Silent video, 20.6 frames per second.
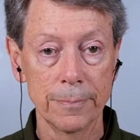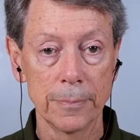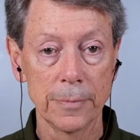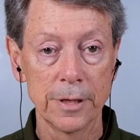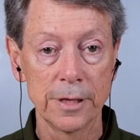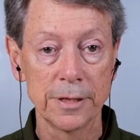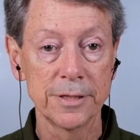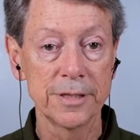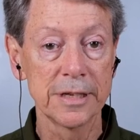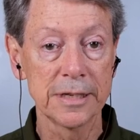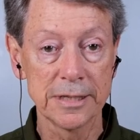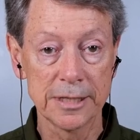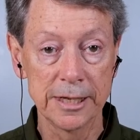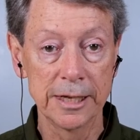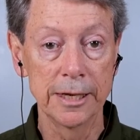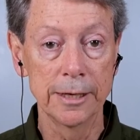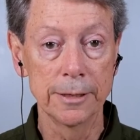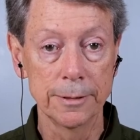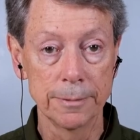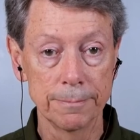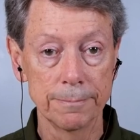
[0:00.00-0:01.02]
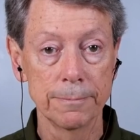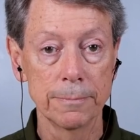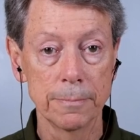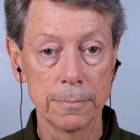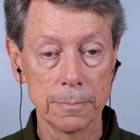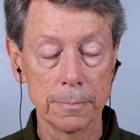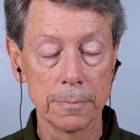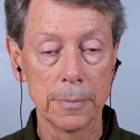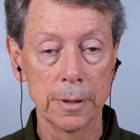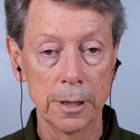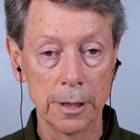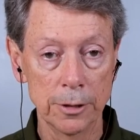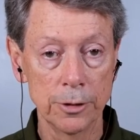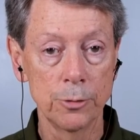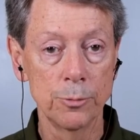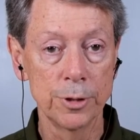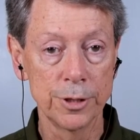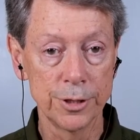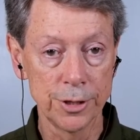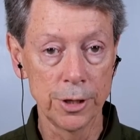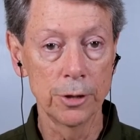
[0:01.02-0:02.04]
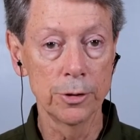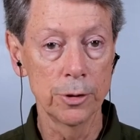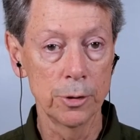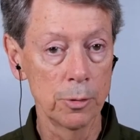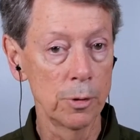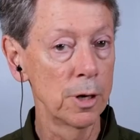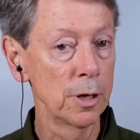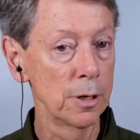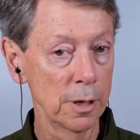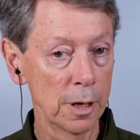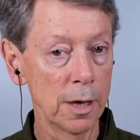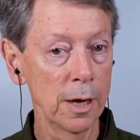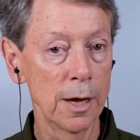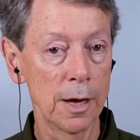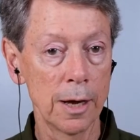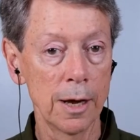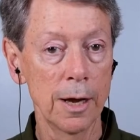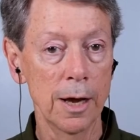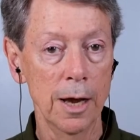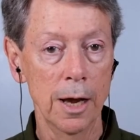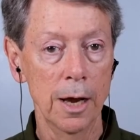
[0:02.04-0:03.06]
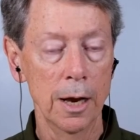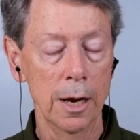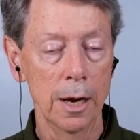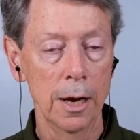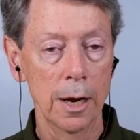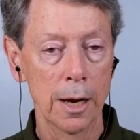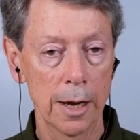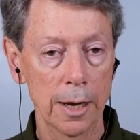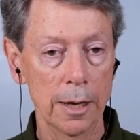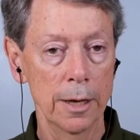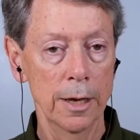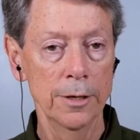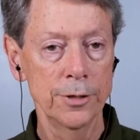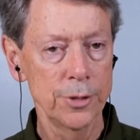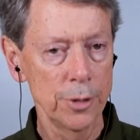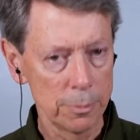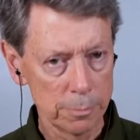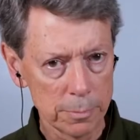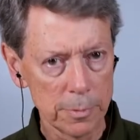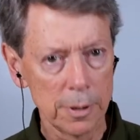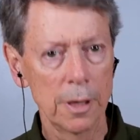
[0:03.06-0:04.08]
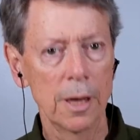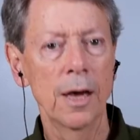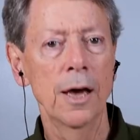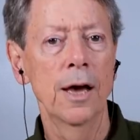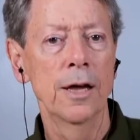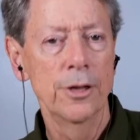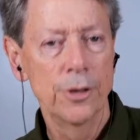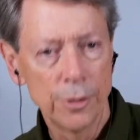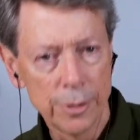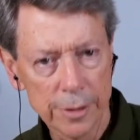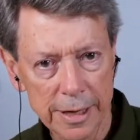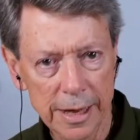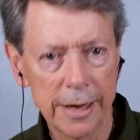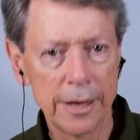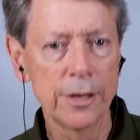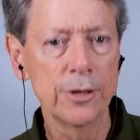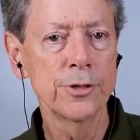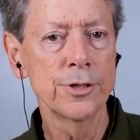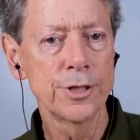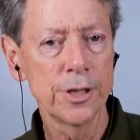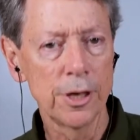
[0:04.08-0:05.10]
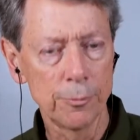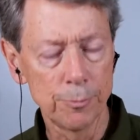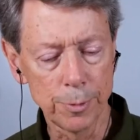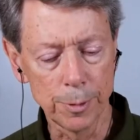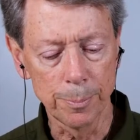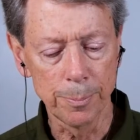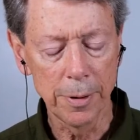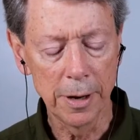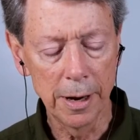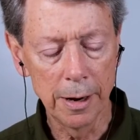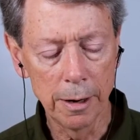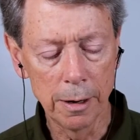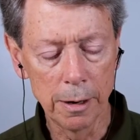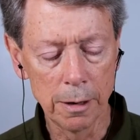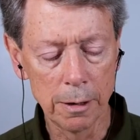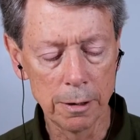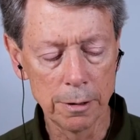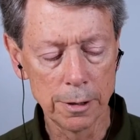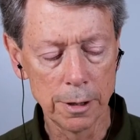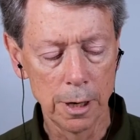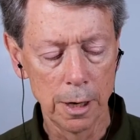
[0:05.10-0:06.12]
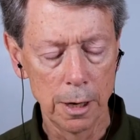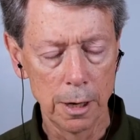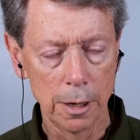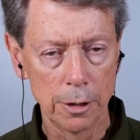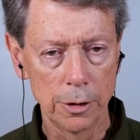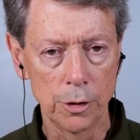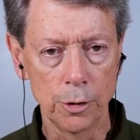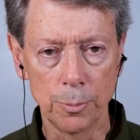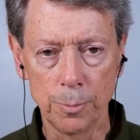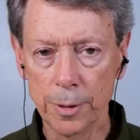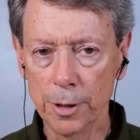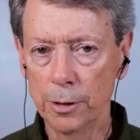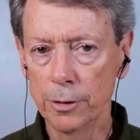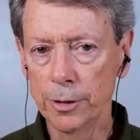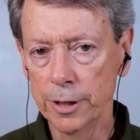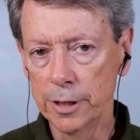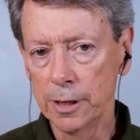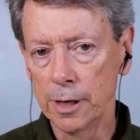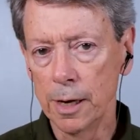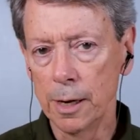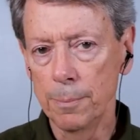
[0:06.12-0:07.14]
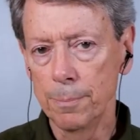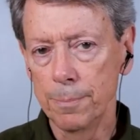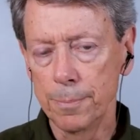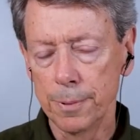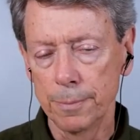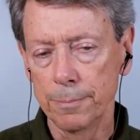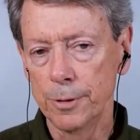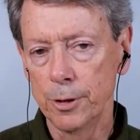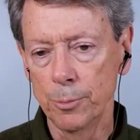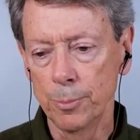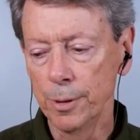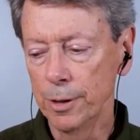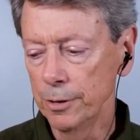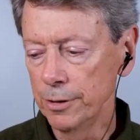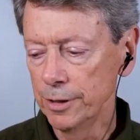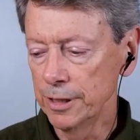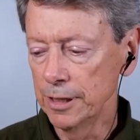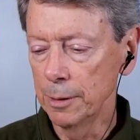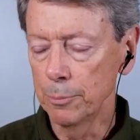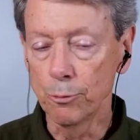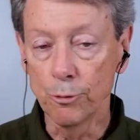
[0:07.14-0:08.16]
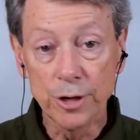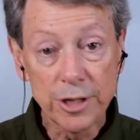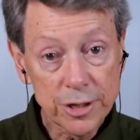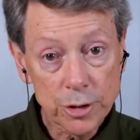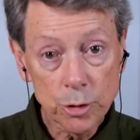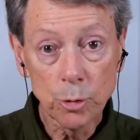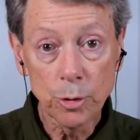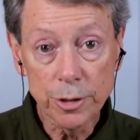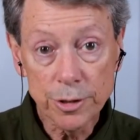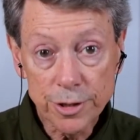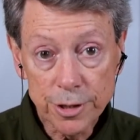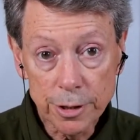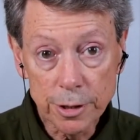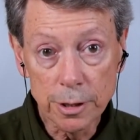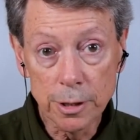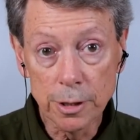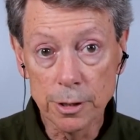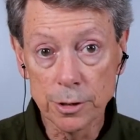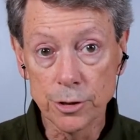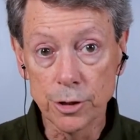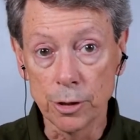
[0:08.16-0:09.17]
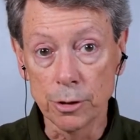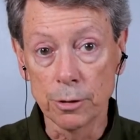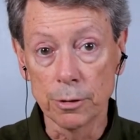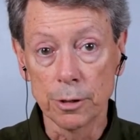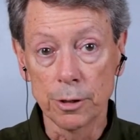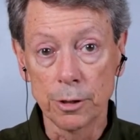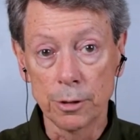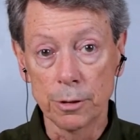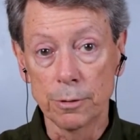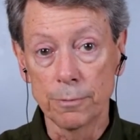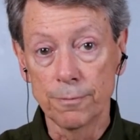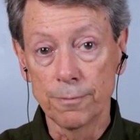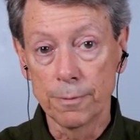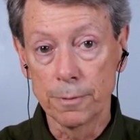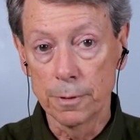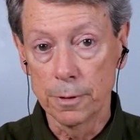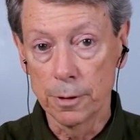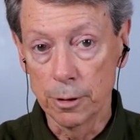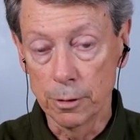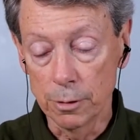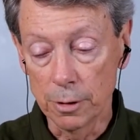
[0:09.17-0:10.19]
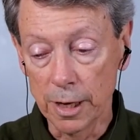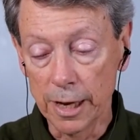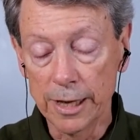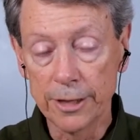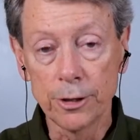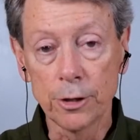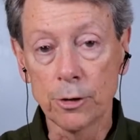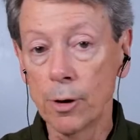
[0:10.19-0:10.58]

to succeed in the result you want. Yeah. And so yeah, you're getting yourself prepared, you're building up, you're building up resources, you're you're you're laying the